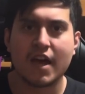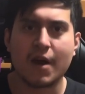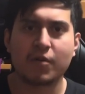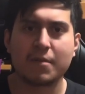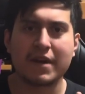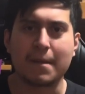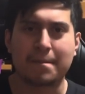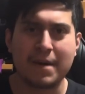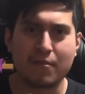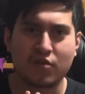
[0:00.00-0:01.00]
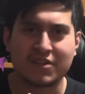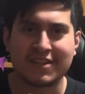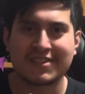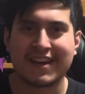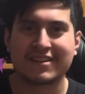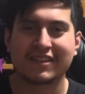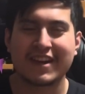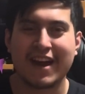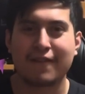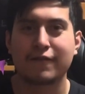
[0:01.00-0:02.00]
it would have made a bit more sense to actually
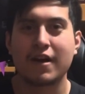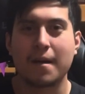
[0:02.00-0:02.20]
have